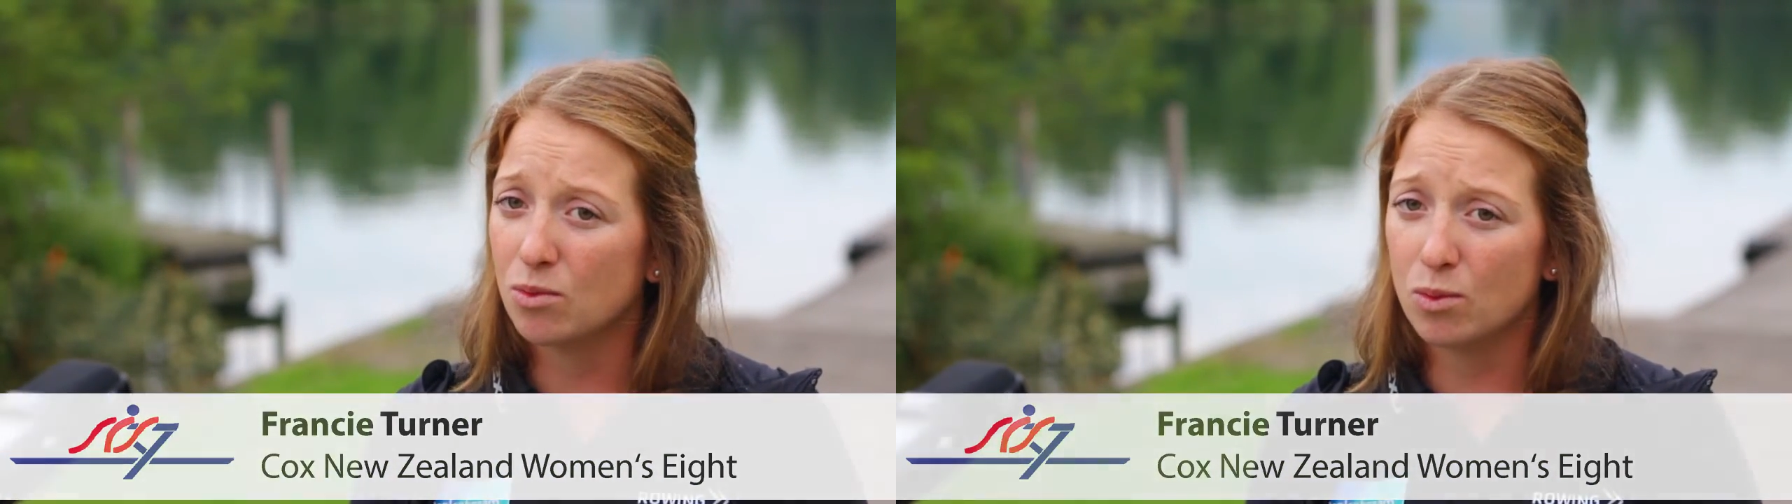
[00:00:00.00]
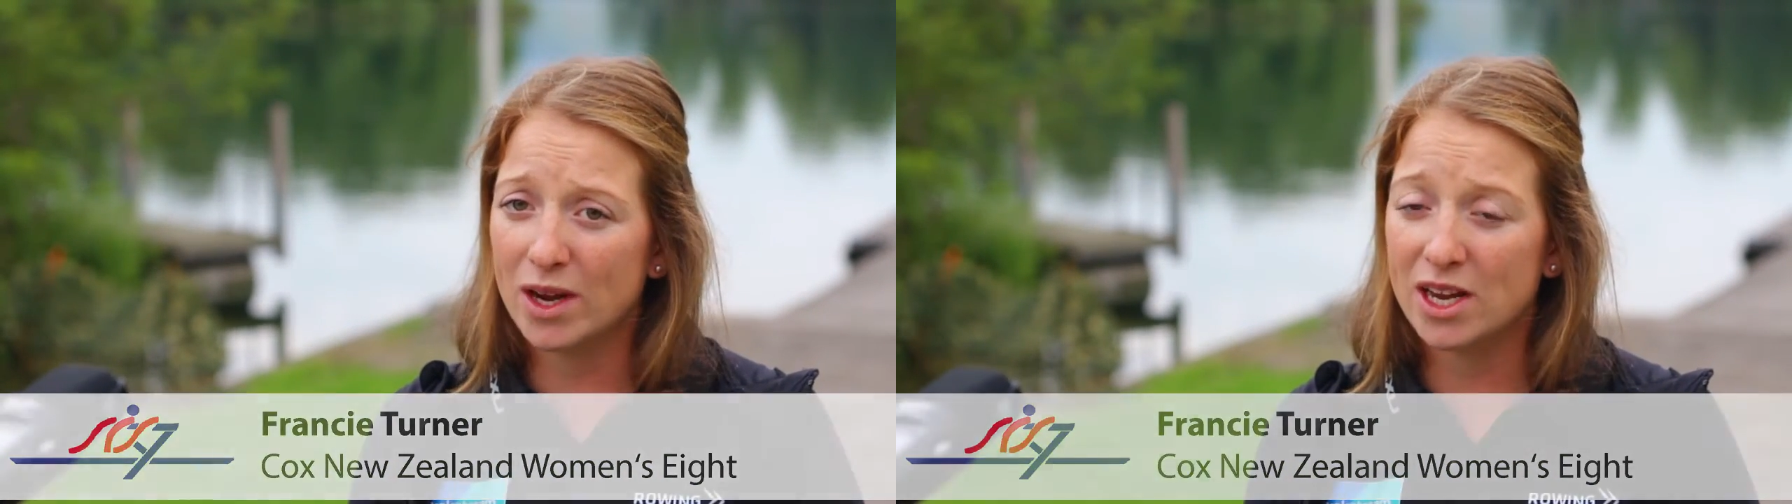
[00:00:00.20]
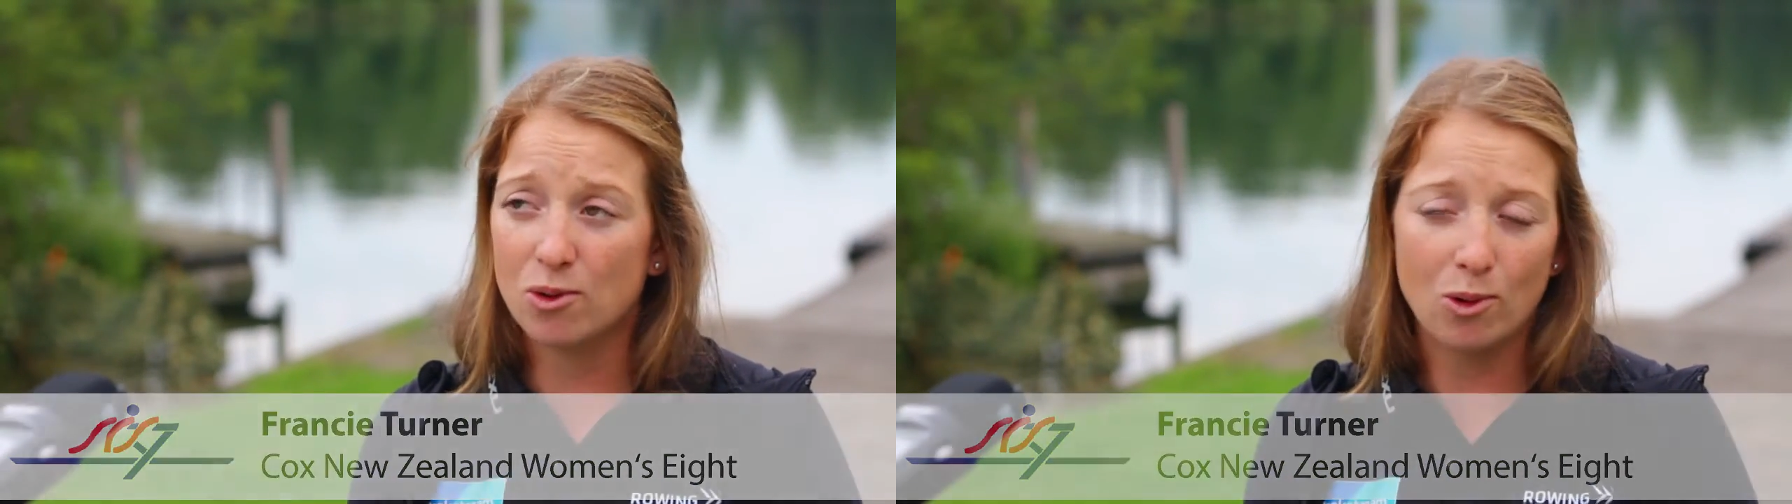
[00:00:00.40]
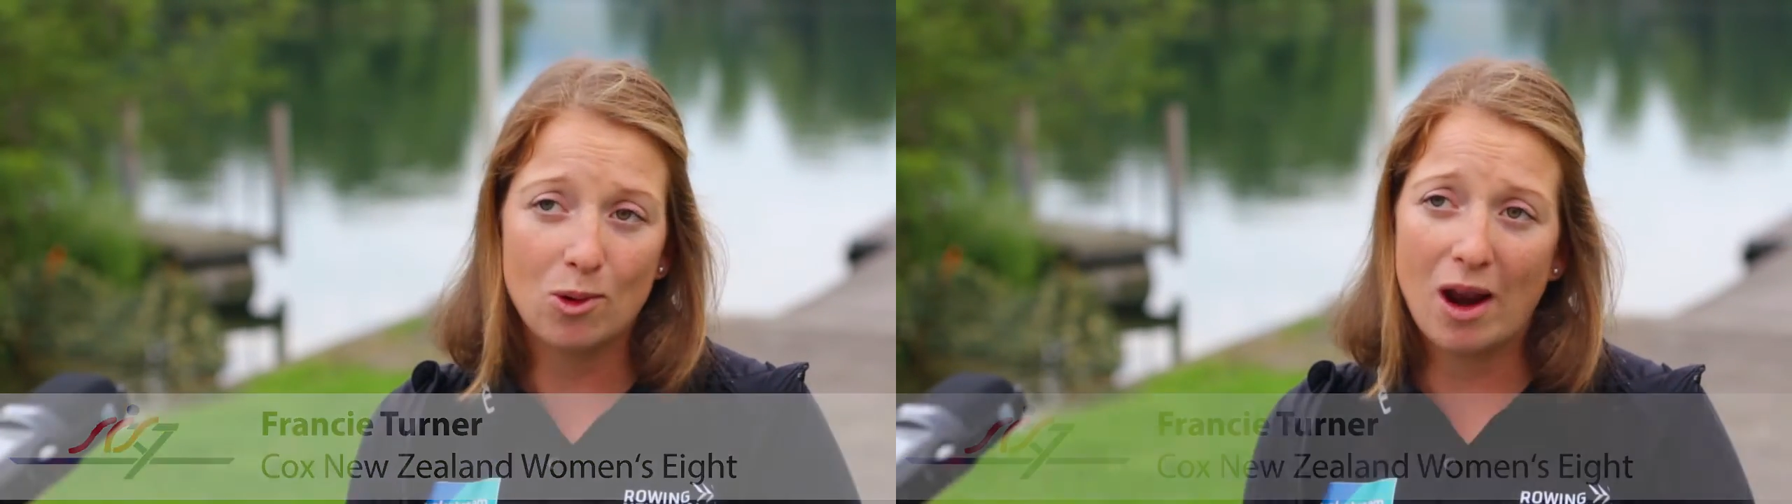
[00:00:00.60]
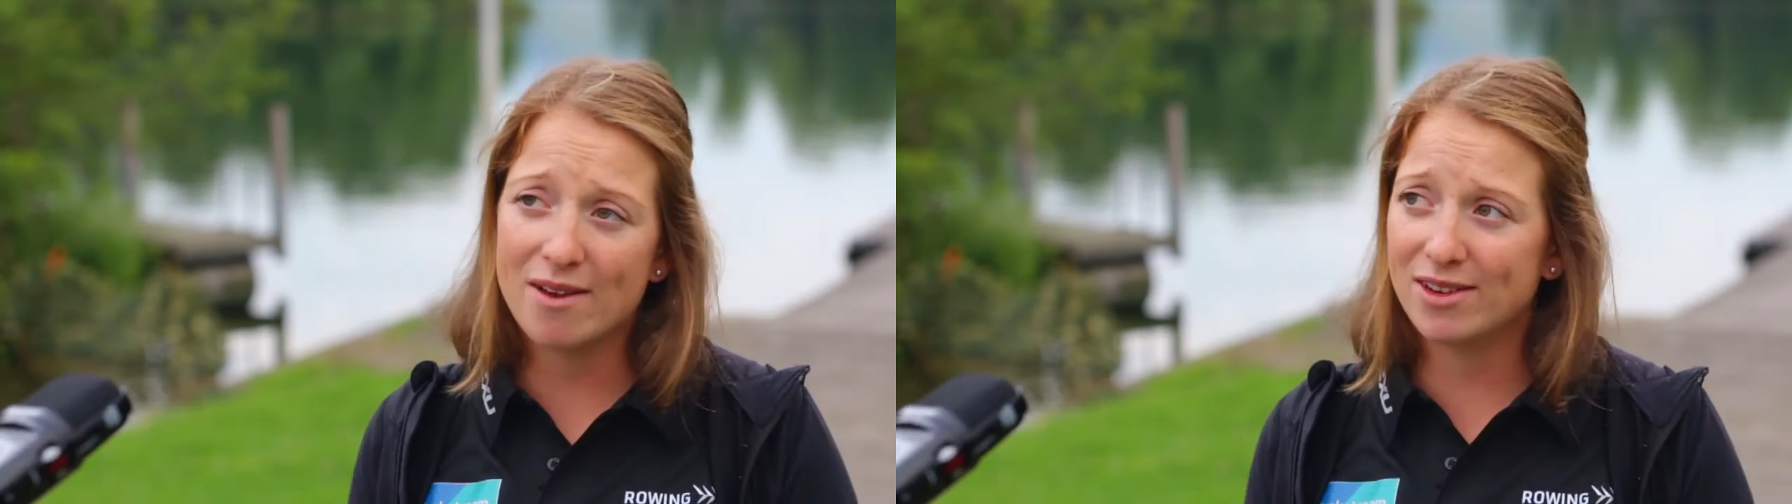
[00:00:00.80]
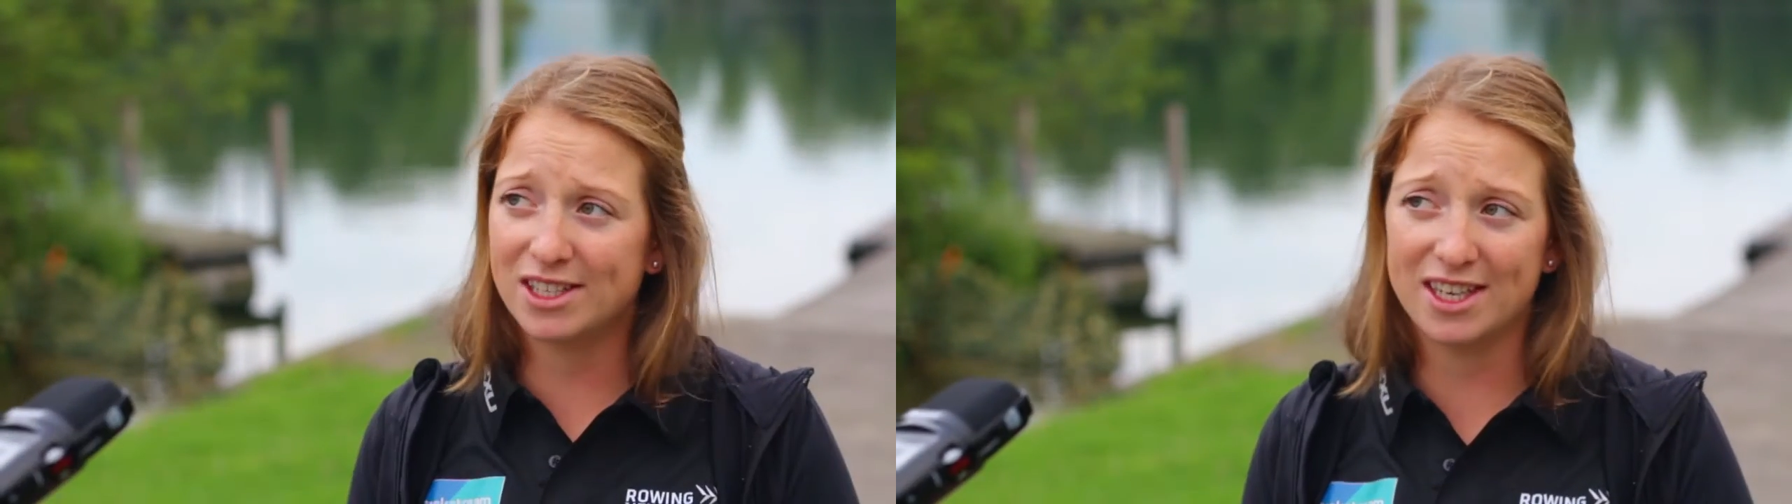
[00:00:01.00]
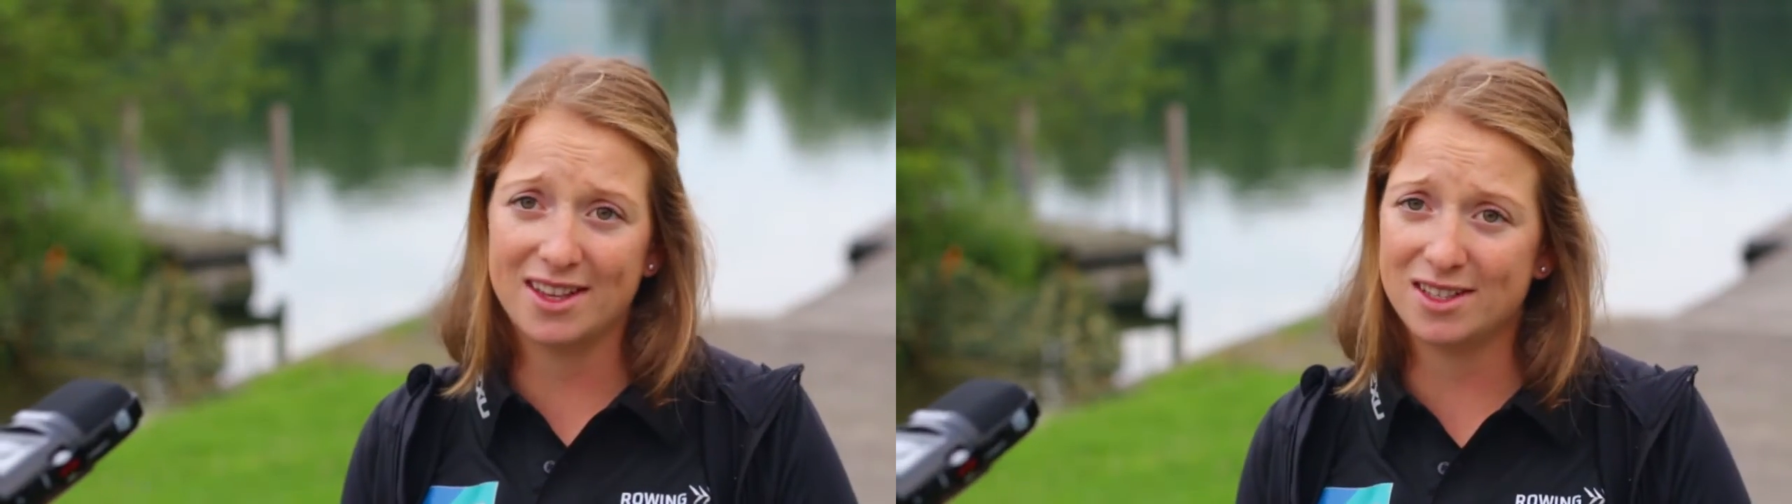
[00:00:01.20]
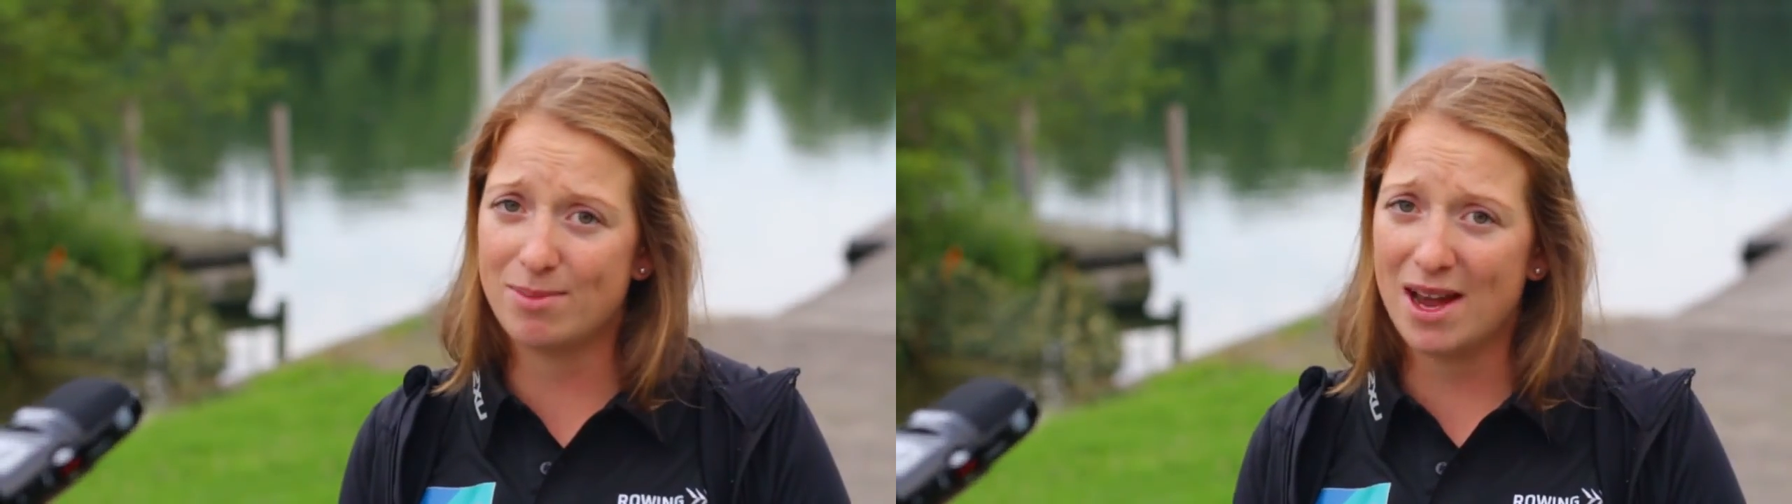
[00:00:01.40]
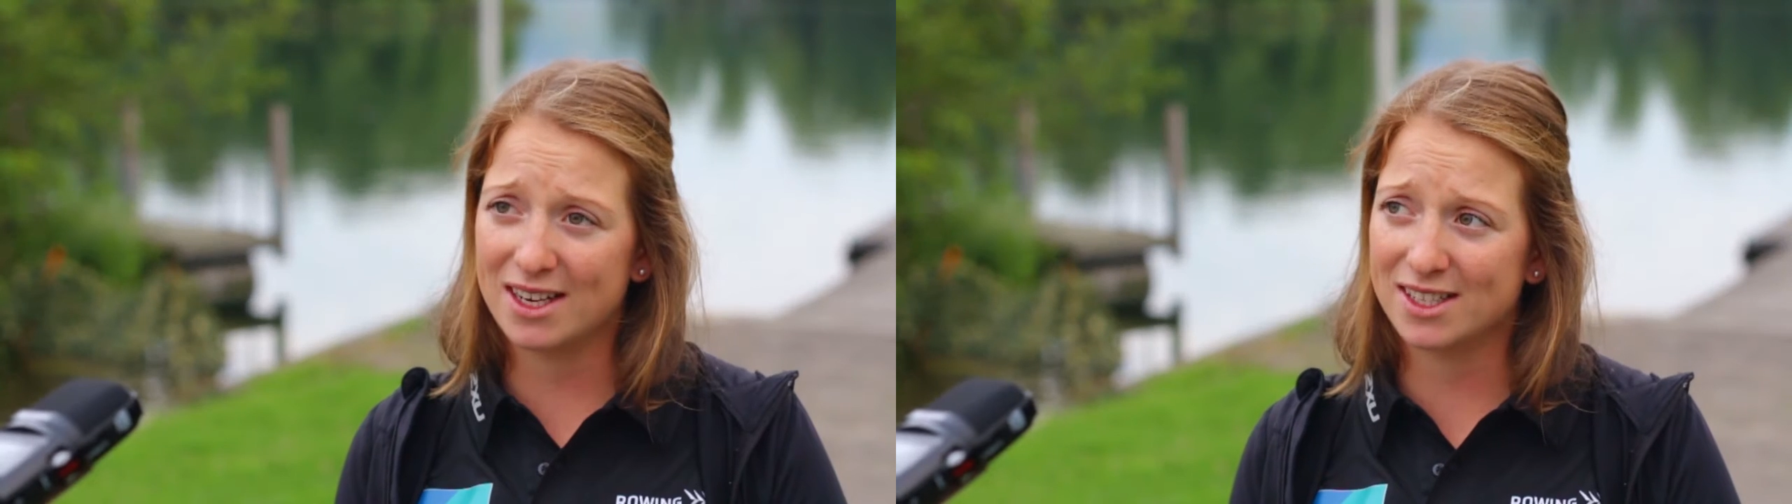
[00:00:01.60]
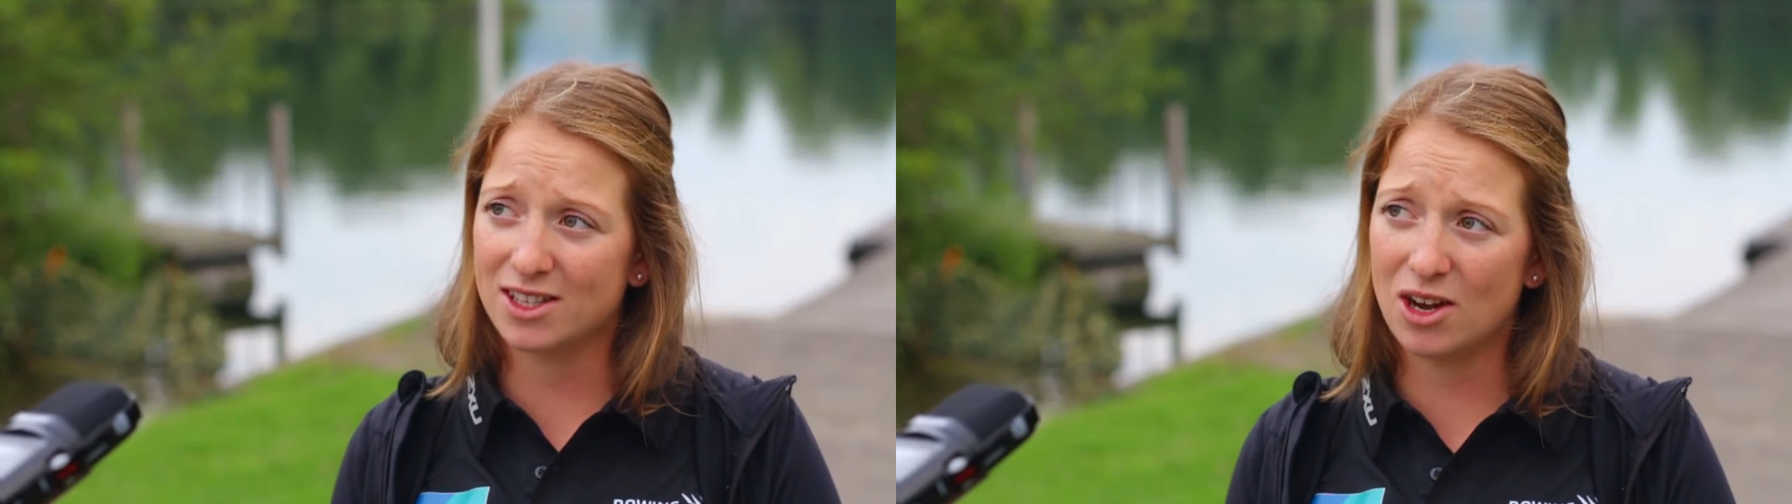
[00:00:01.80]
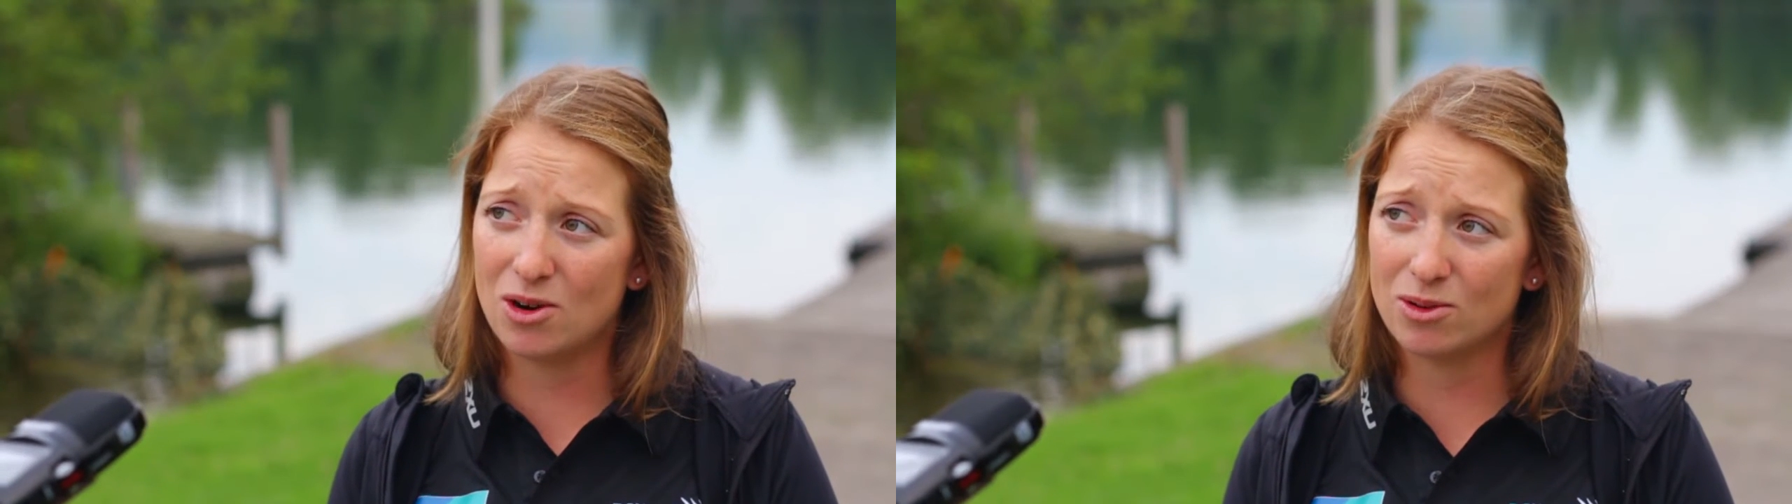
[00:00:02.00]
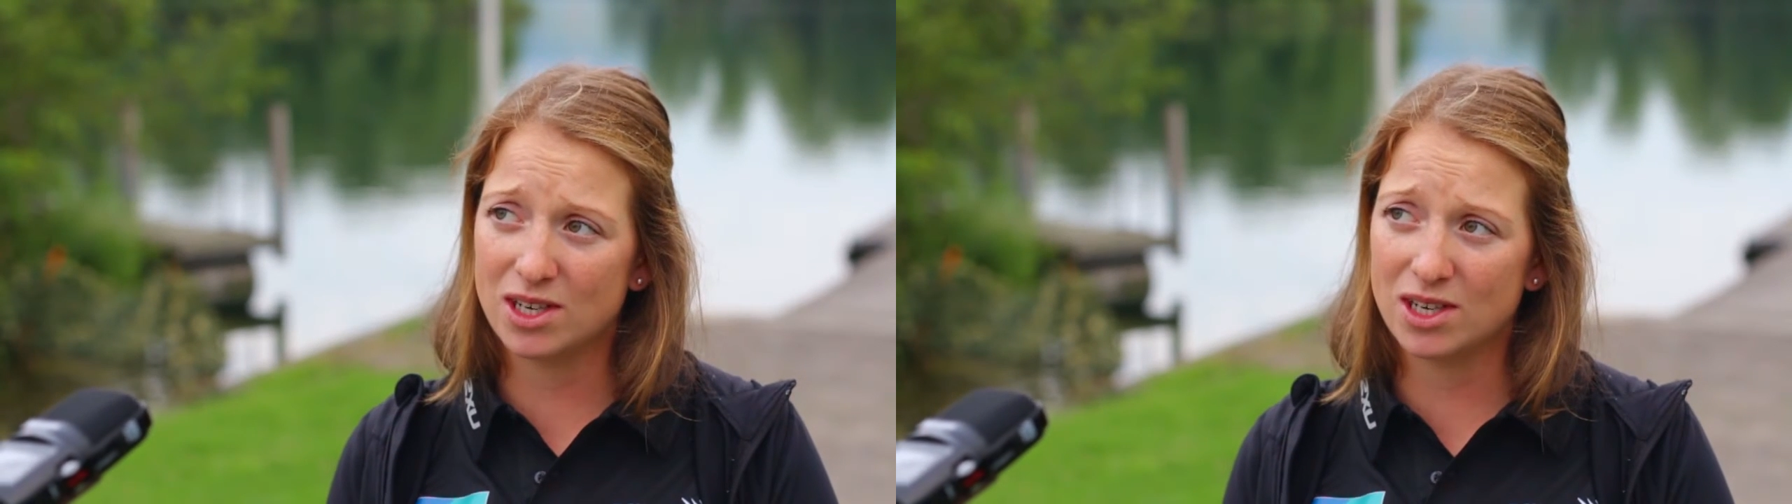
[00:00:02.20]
we all have each other's backs the whole